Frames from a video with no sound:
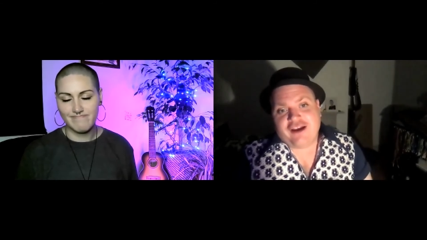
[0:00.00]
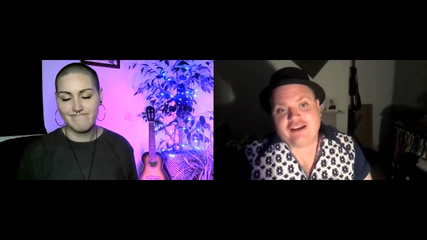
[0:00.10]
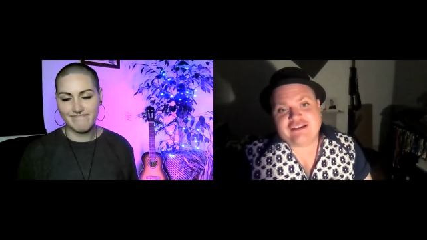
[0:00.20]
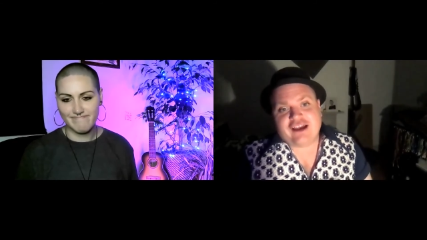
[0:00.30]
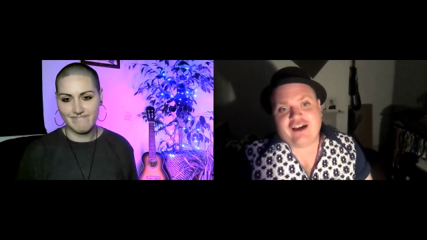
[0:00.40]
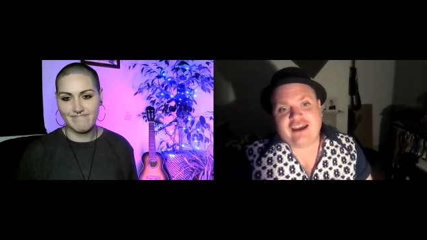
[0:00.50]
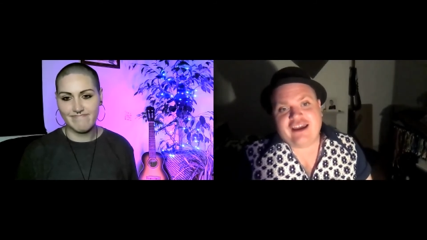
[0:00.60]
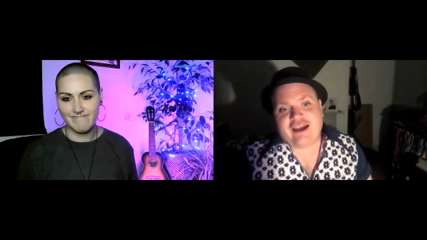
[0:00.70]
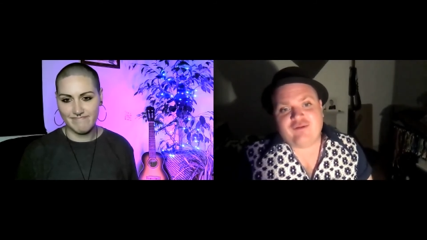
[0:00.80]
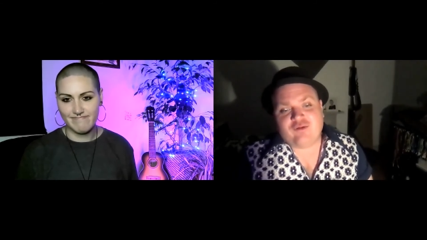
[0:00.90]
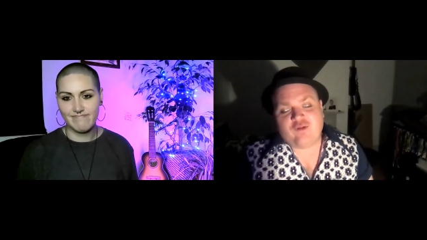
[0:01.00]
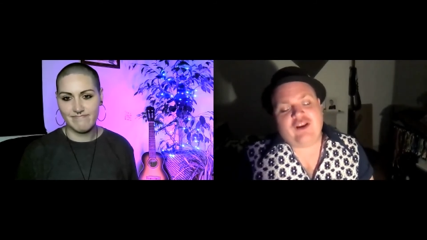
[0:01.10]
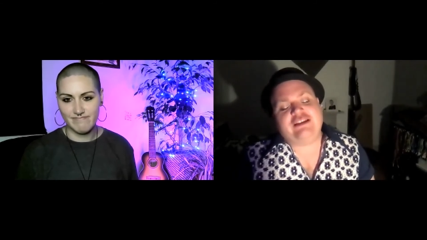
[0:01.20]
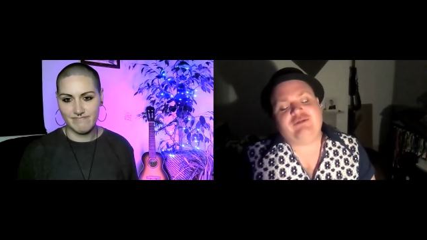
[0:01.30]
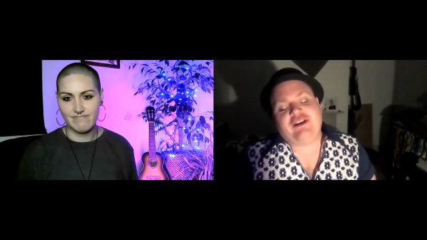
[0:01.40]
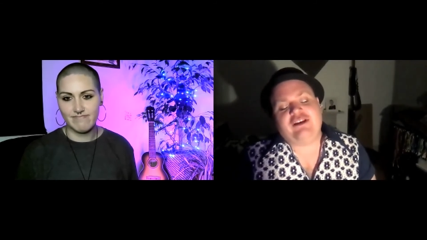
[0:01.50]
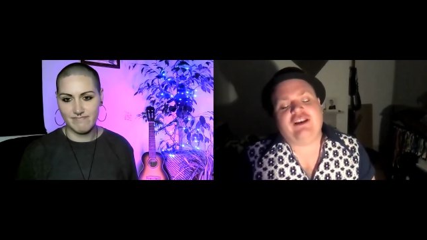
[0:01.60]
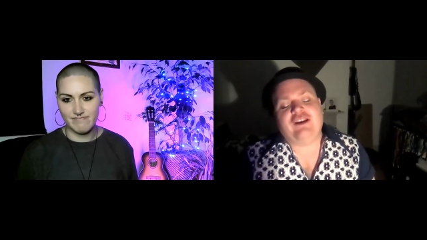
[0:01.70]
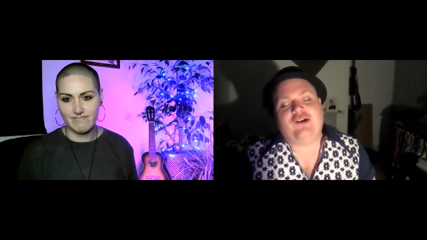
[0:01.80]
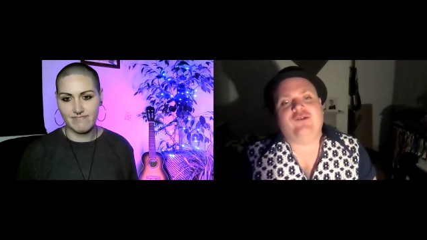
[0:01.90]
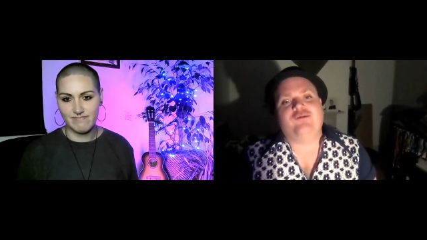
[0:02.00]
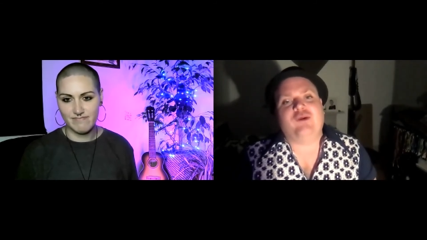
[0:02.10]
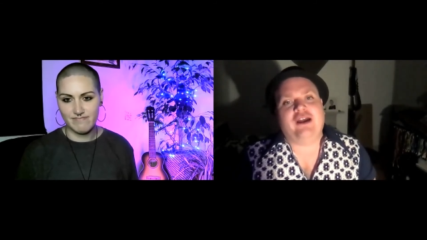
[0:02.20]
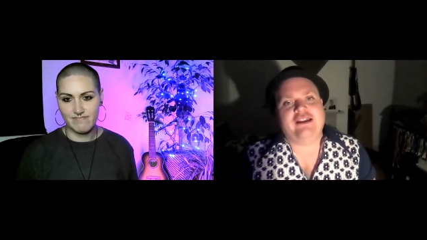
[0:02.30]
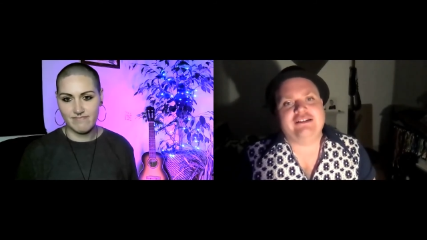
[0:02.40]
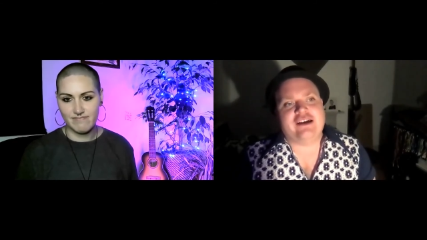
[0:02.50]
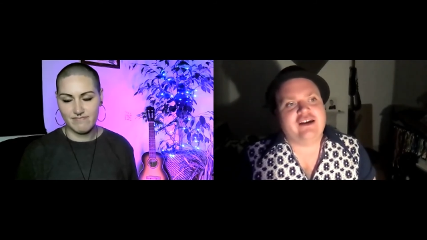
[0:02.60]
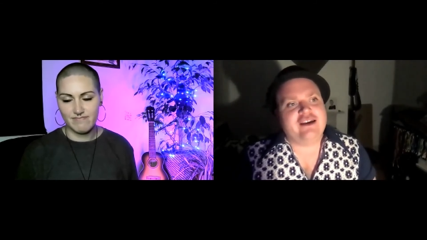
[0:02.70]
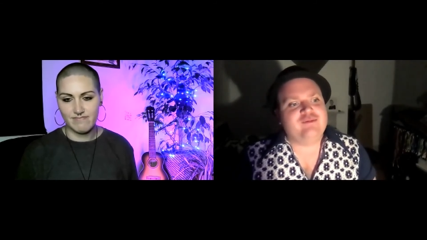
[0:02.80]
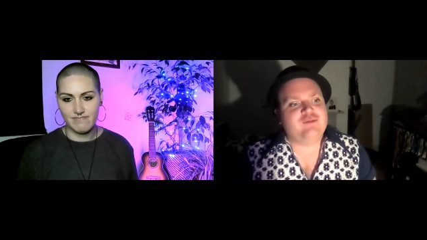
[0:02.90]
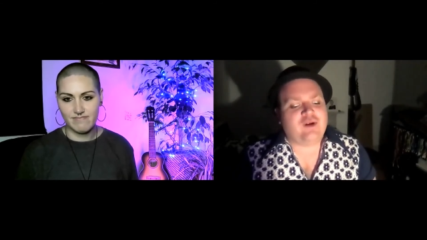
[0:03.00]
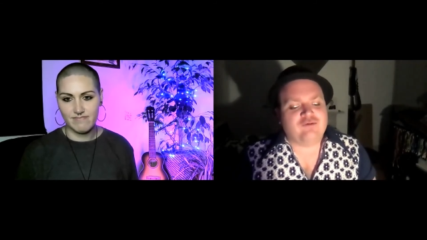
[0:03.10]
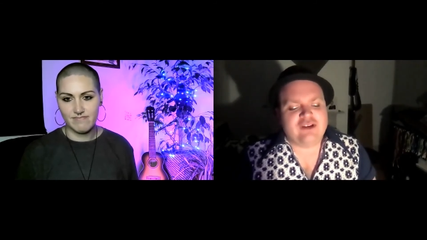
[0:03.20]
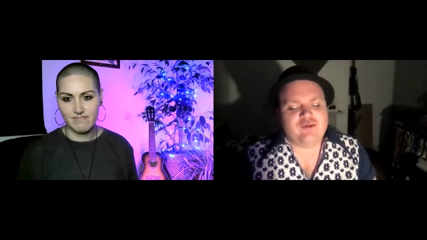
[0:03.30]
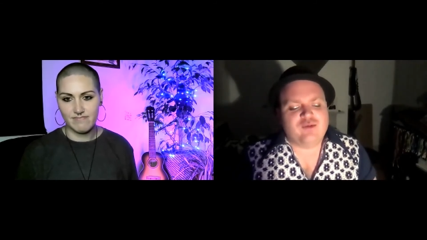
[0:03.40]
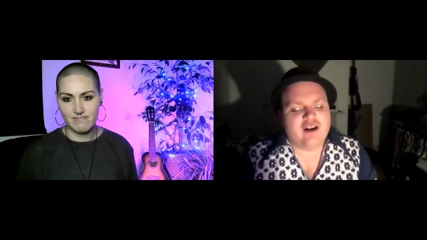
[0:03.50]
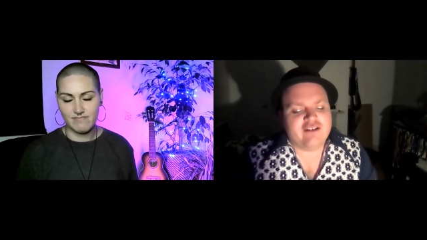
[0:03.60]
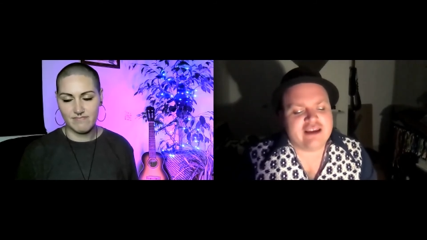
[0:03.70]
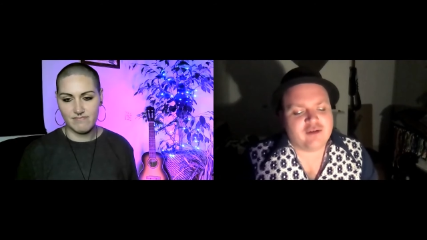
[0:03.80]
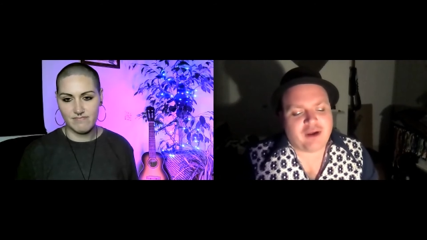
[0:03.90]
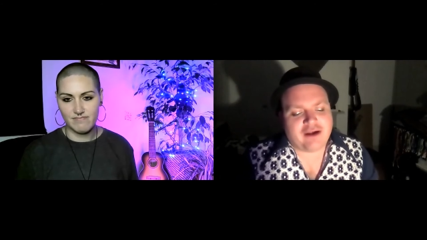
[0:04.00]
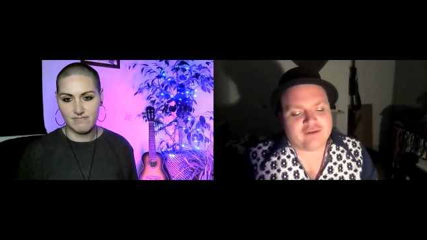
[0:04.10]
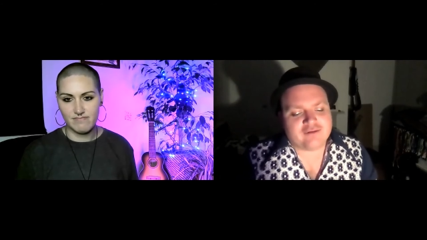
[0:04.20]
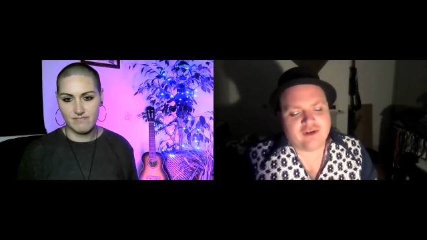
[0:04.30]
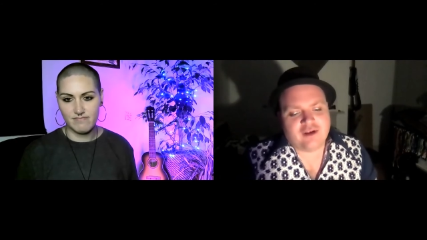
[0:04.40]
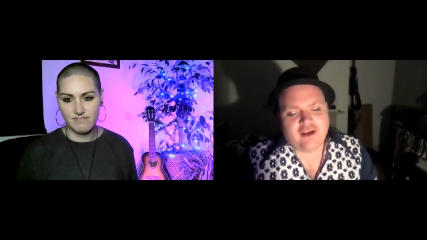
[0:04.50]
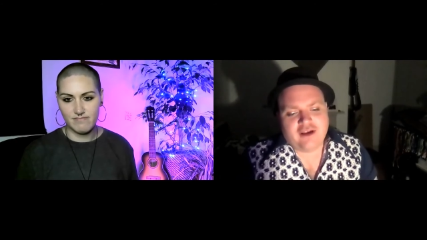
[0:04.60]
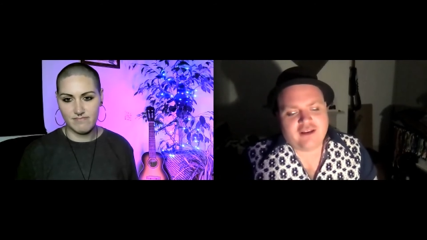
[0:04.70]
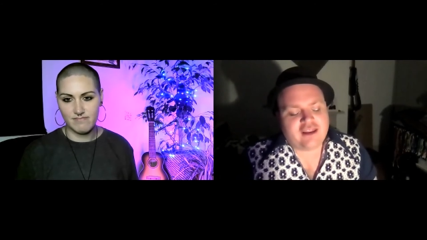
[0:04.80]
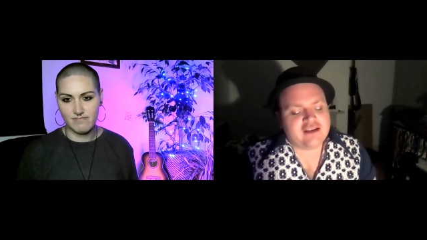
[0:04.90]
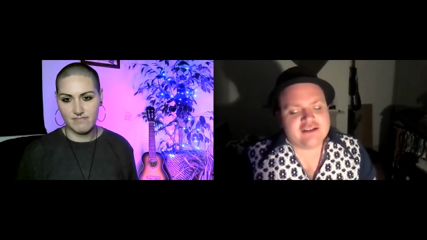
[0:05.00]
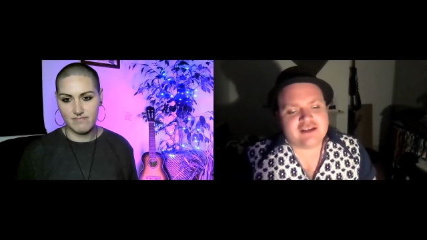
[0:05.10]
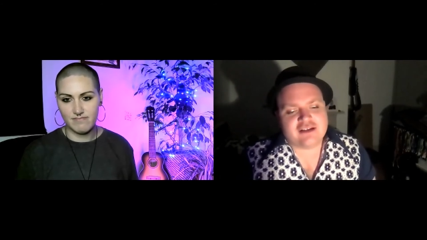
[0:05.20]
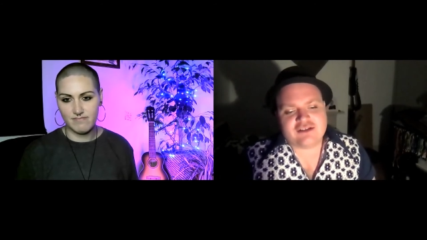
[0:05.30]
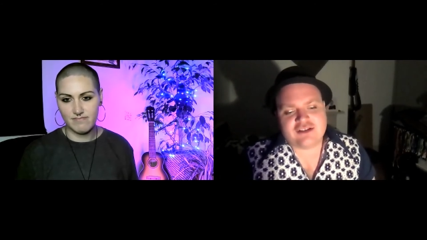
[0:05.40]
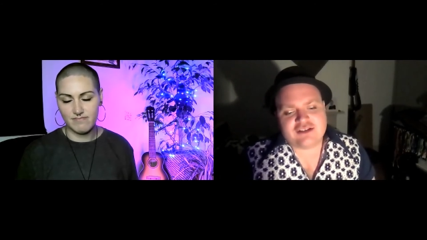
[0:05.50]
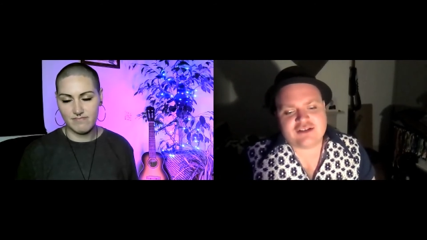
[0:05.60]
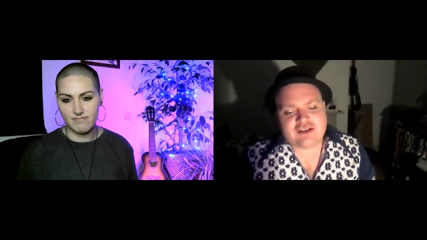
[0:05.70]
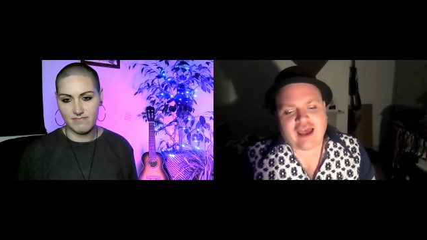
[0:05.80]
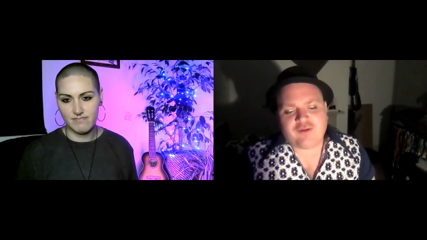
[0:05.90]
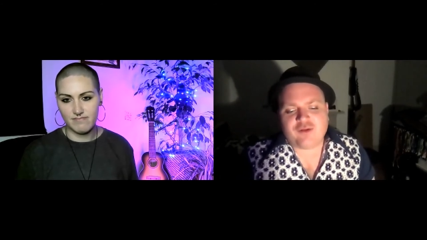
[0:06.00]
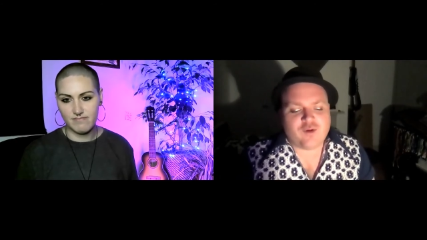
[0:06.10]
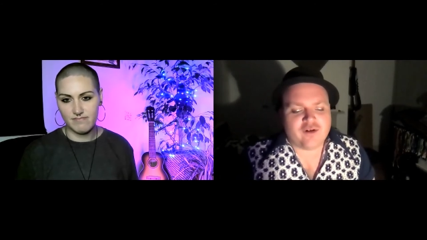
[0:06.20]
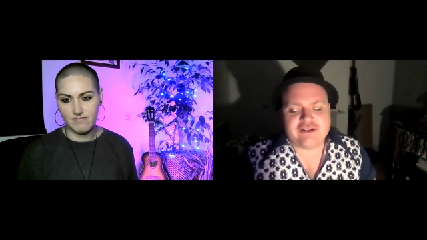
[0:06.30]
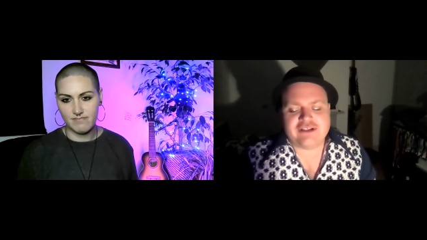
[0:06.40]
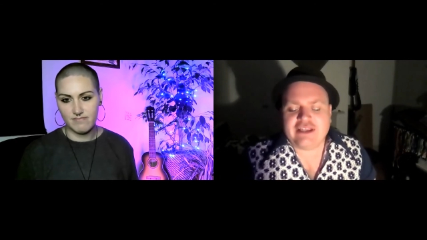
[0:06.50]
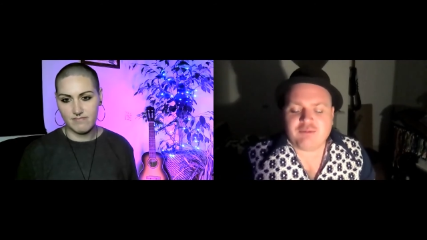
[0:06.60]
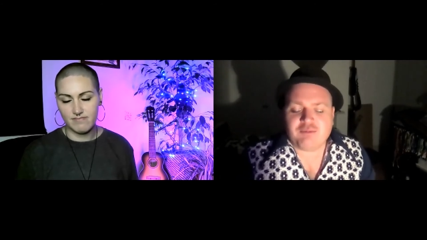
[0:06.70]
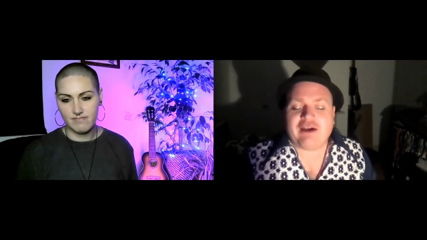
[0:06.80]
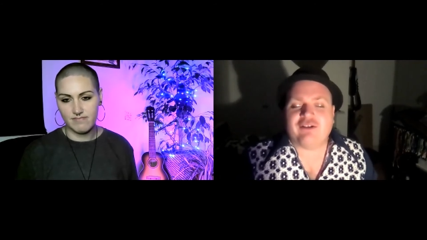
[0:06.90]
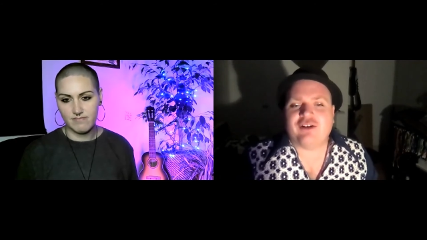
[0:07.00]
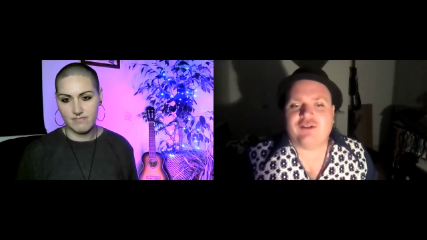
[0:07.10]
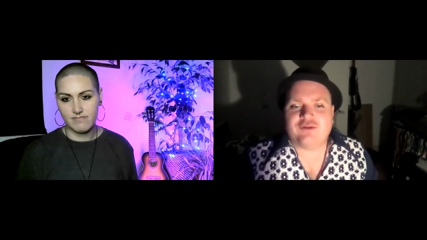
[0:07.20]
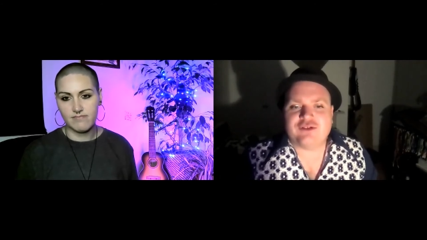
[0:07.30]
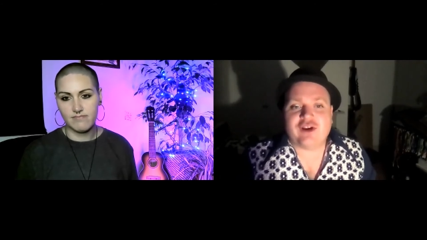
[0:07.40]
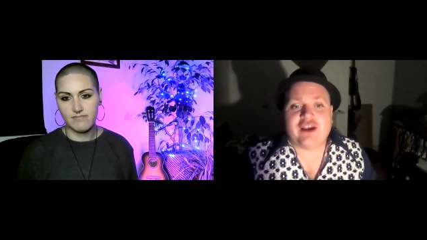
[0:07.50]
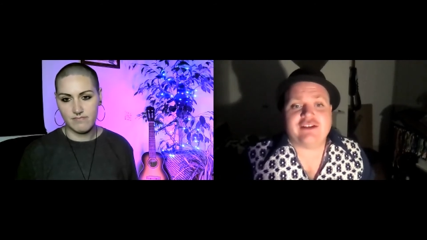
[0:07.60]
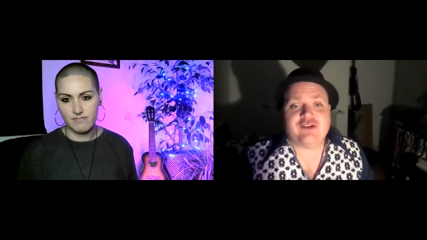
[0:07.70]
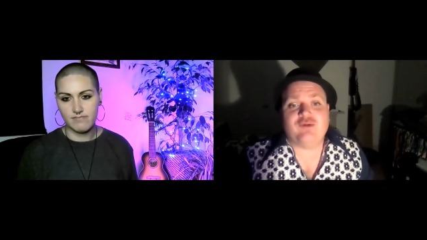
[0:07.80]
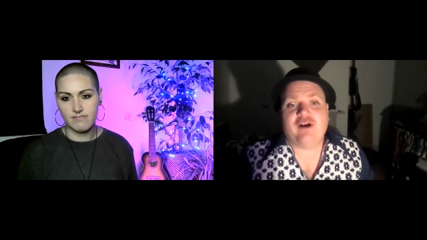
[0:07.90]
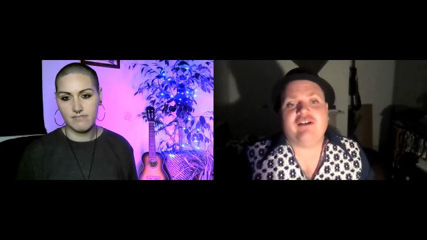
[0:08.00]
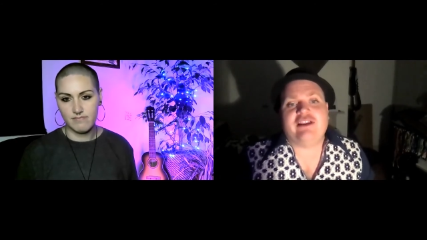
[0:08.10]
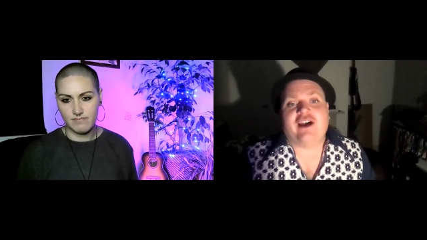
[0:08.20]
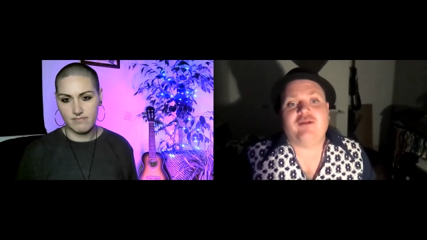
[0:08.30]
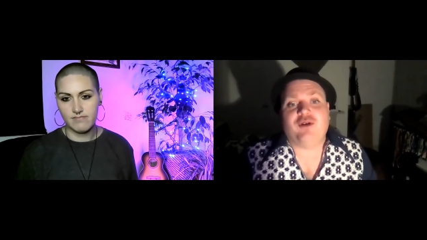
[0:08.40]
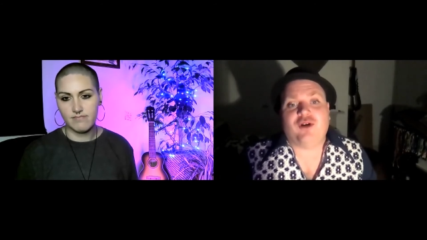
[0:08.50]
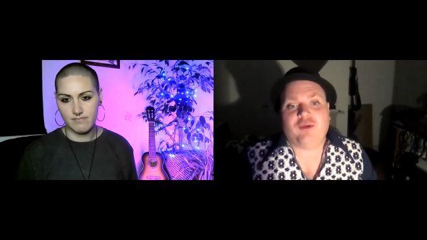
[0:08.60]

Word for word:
Speaker 1: because I have really spent a lot of my time really worrying about things that just haven't warranted the amount of stress and worry that I put on